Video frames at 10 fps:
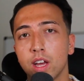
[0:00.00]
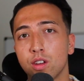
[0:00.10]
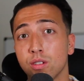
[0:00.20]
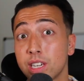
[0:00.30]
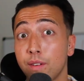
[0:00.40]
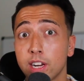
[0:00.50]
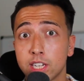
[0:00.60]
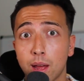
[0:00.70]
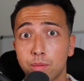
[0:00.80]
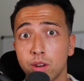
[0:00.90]
you're
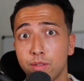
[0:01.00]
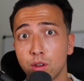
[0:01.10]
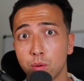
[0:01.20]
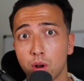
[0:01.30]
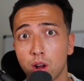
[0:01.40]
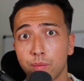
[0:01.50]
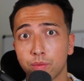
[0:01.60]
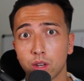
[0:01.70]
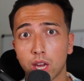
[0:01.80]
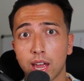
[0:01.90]
self-accepting of who you are
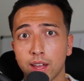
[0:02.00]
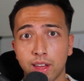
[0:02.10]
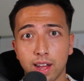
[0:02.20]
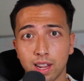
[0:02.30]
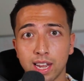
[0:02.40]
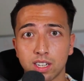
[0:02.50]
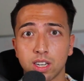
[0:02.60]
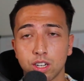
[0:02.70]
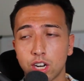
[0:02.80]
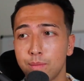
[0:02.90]
okay and that links to
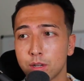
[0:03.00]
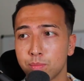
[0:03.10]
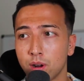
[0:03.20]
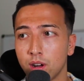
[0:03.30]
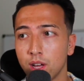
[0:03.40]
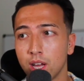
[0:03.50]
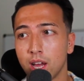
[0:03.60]
the shameless part